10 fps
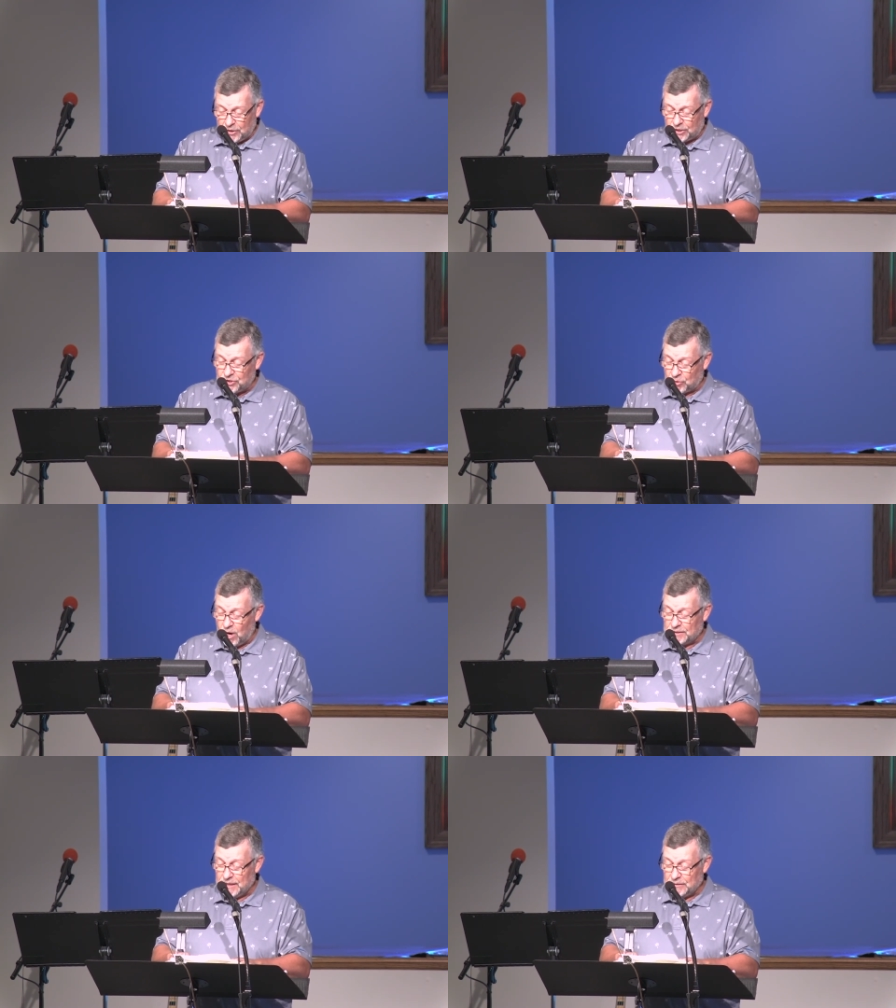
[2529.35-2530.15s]

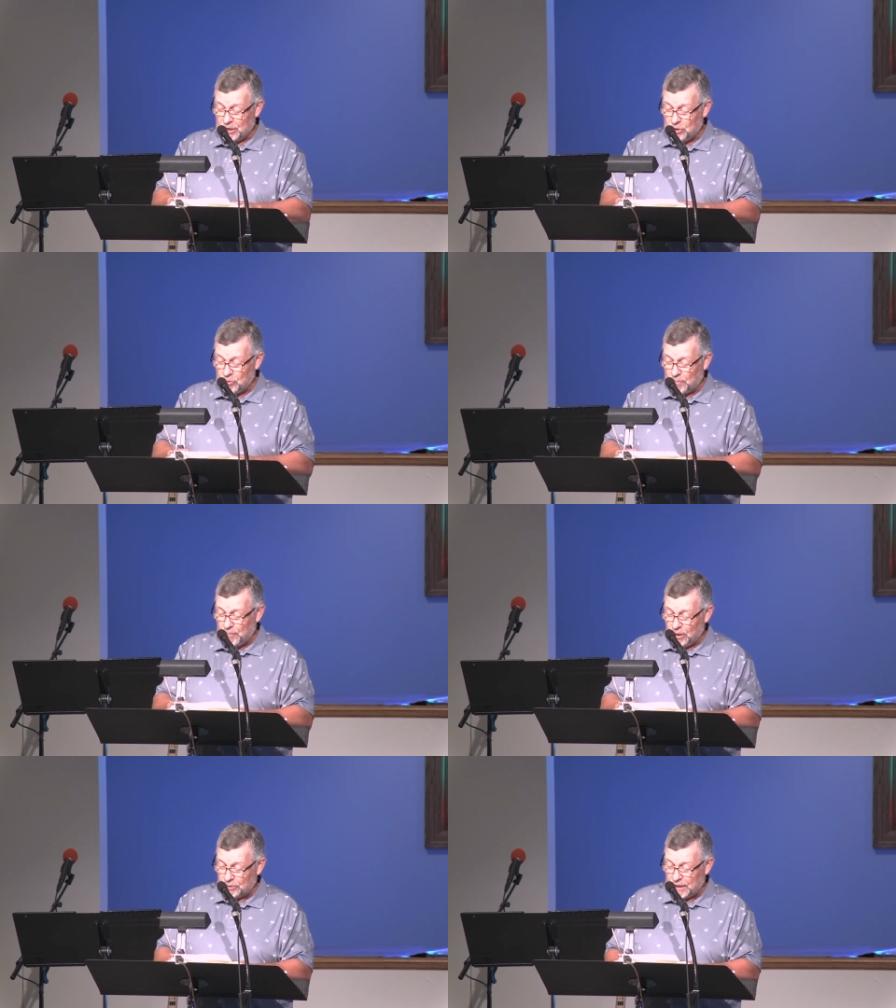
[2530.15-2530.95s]
constructing the youth
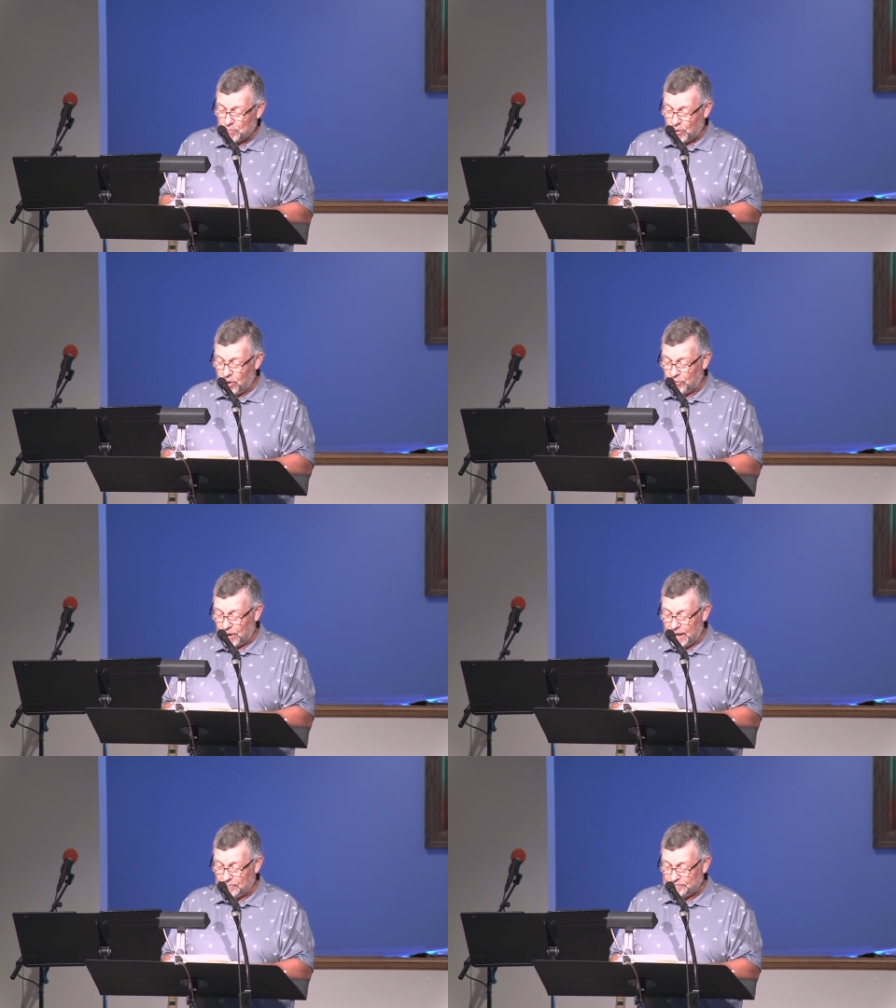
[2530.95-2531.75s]
building
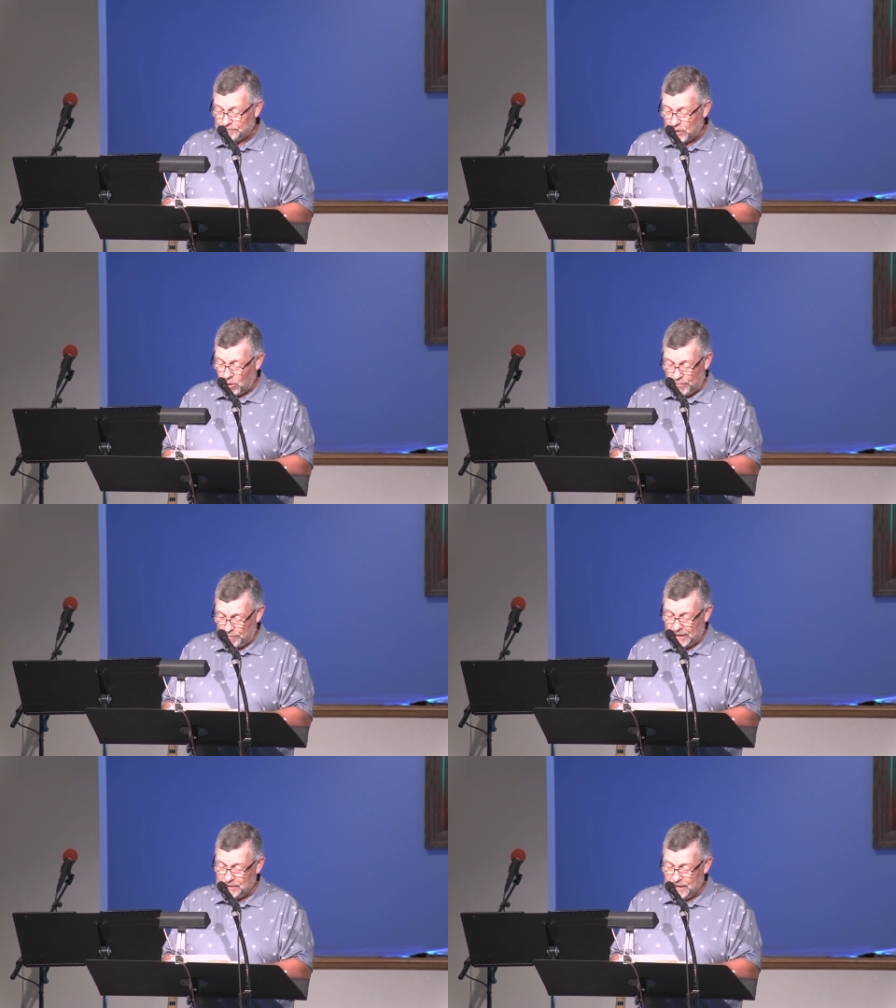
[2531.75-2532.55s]
program or
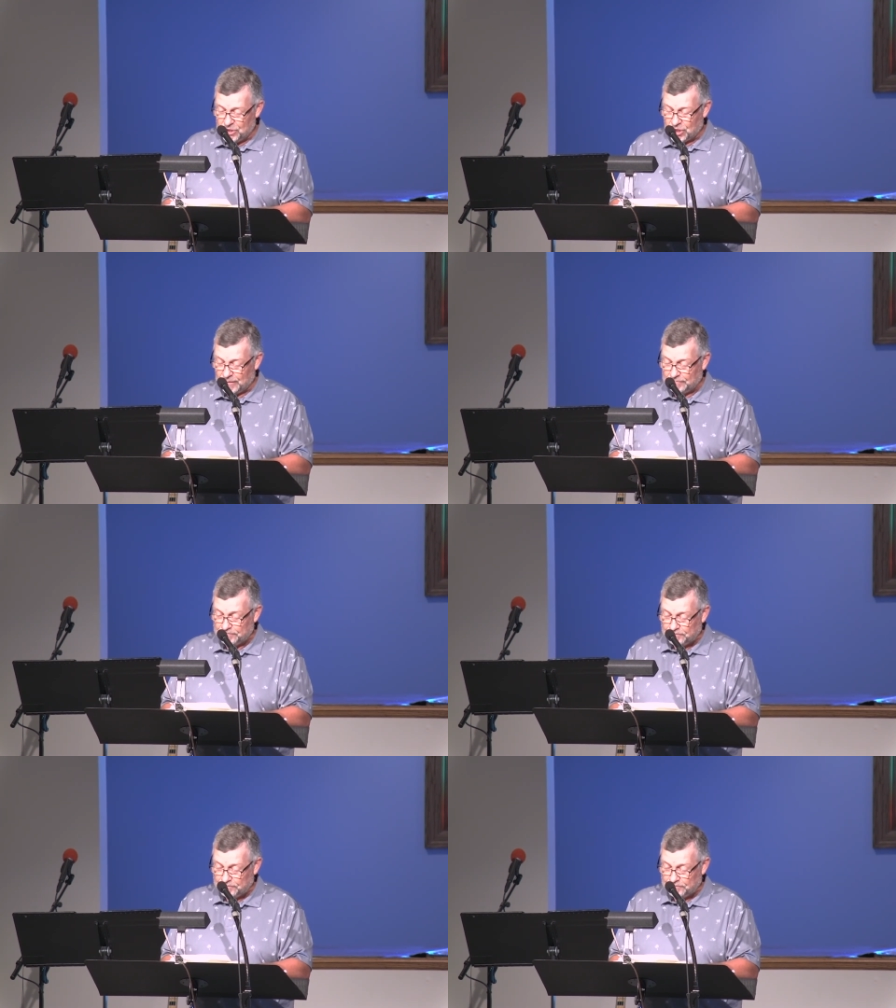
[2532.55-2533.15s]
addition.